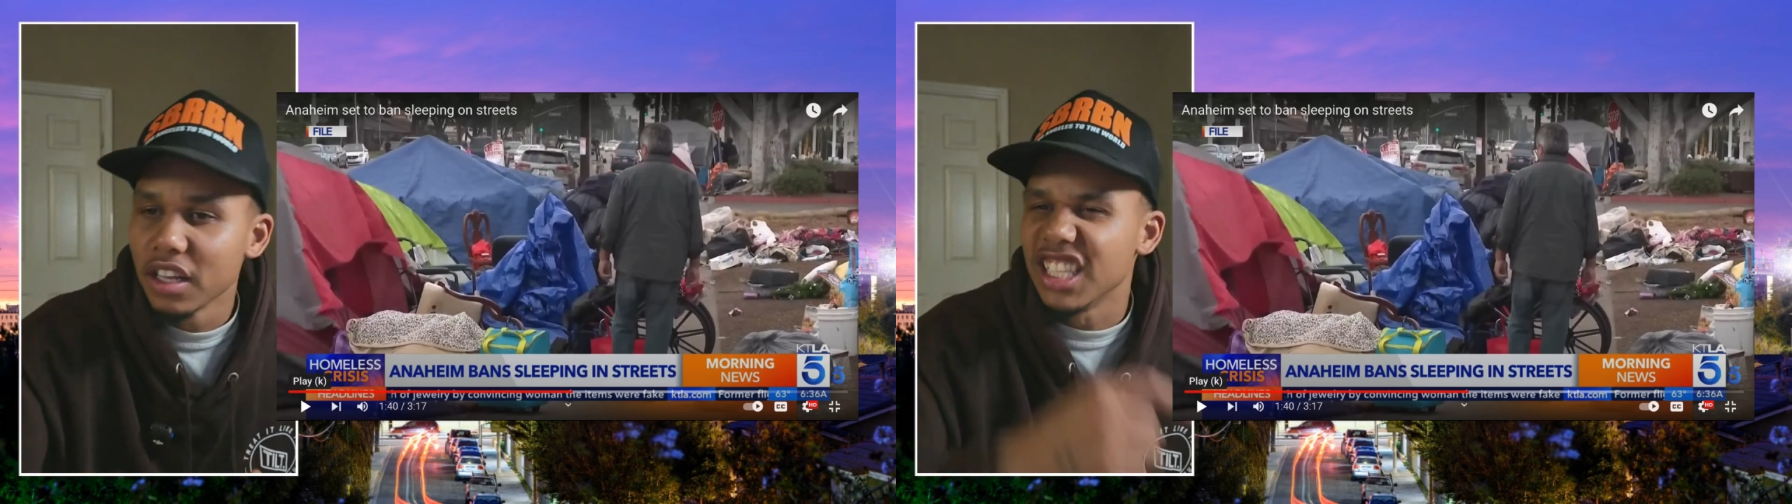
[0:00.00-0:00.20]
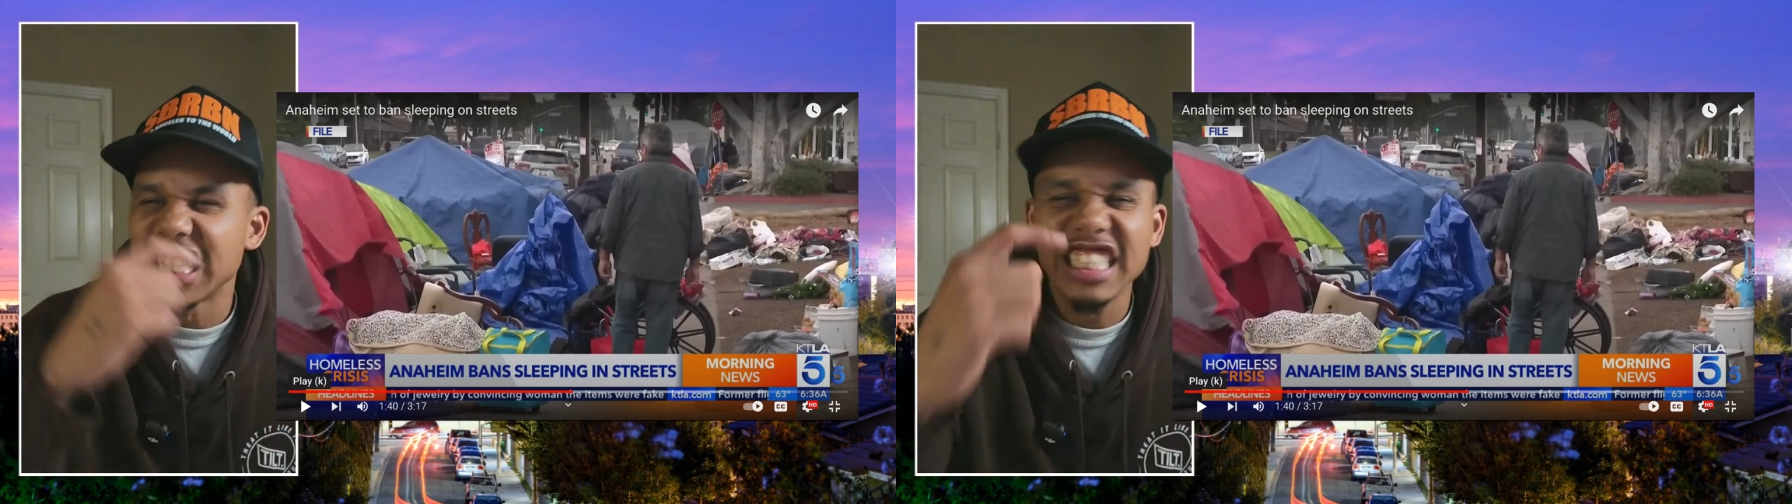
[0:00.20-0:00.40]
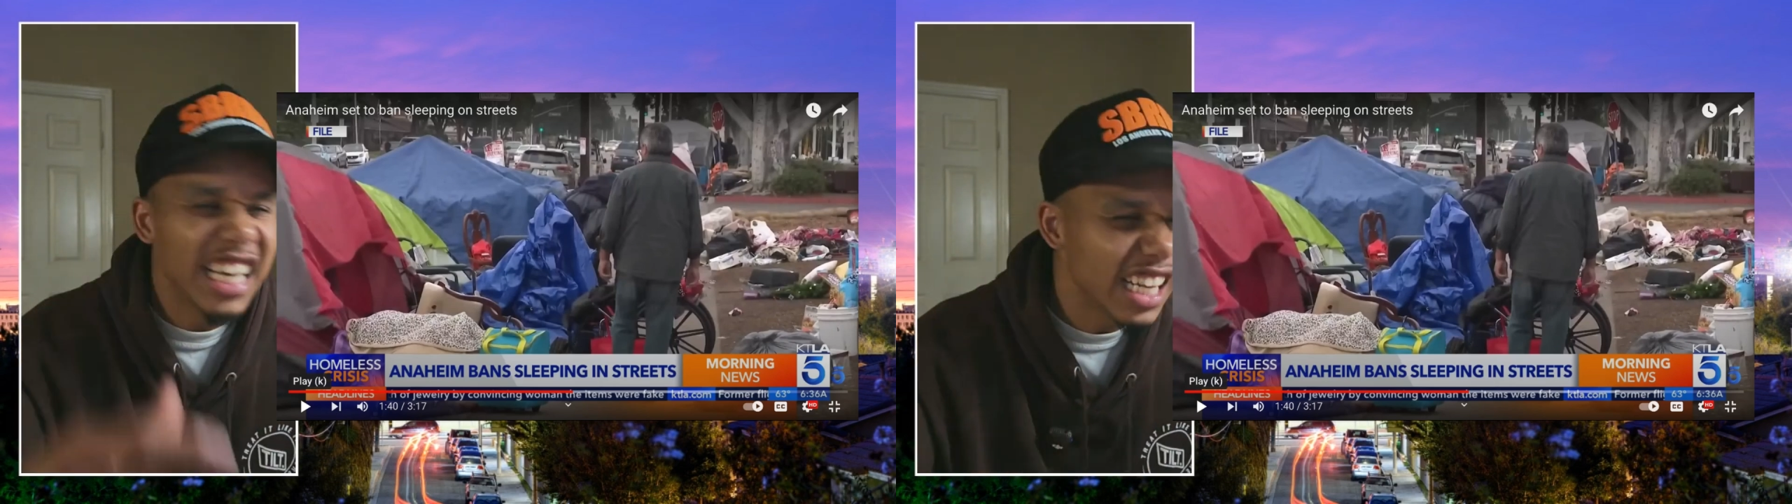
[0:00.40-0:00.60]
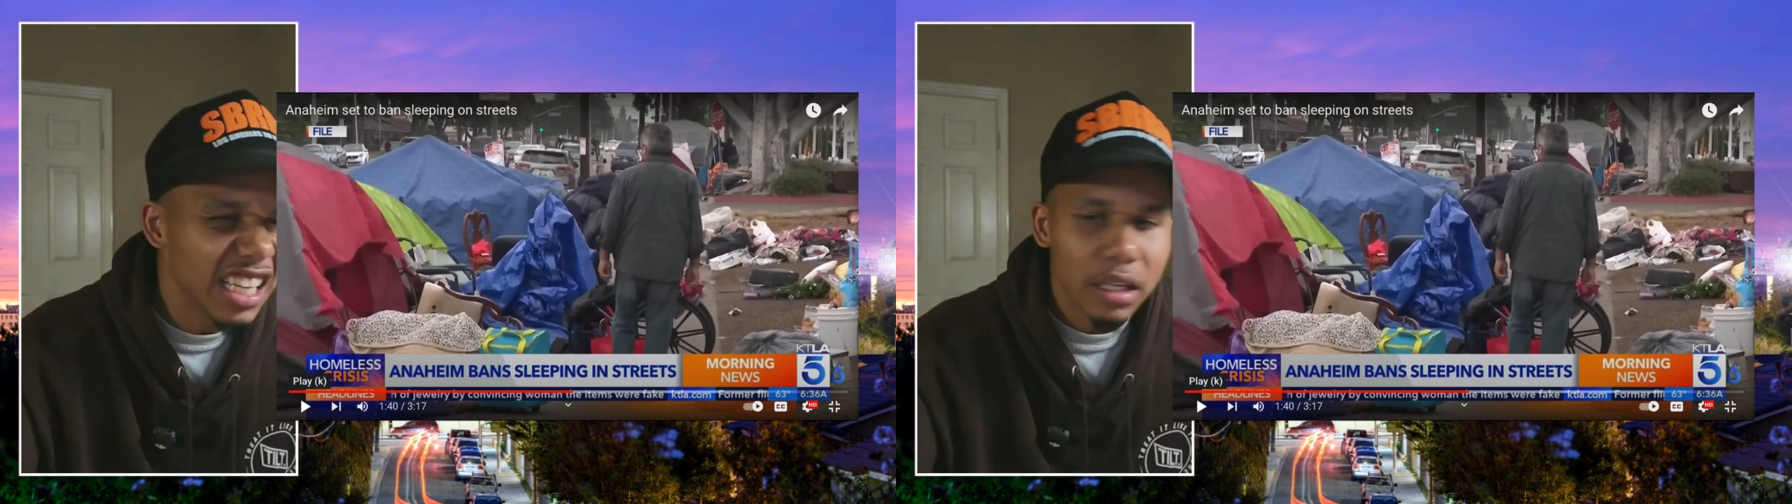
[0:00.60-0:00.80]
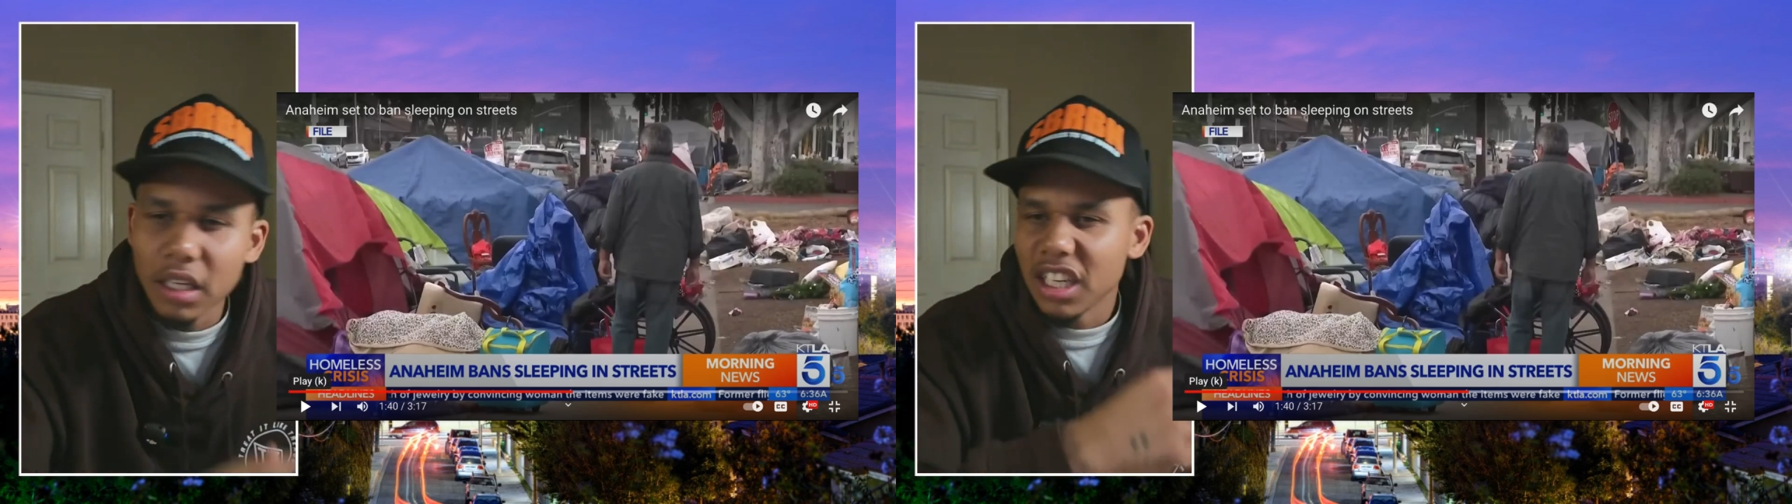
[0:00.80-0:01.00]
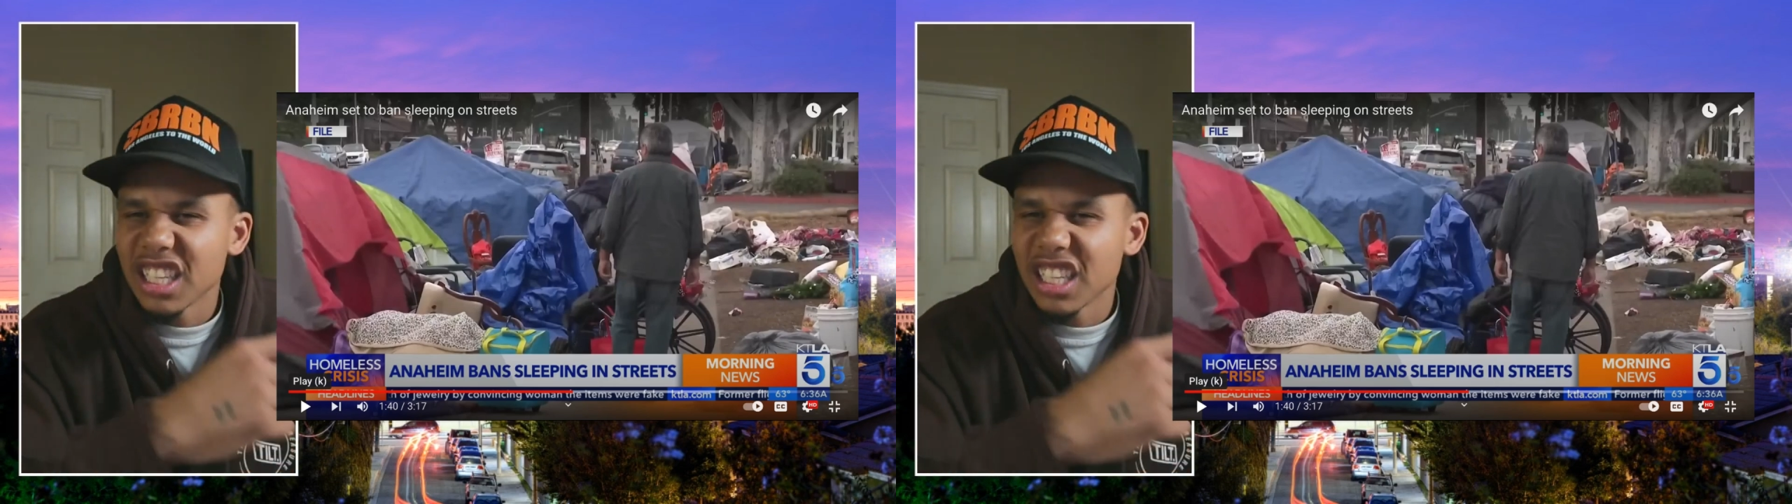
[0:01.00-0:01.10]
the city,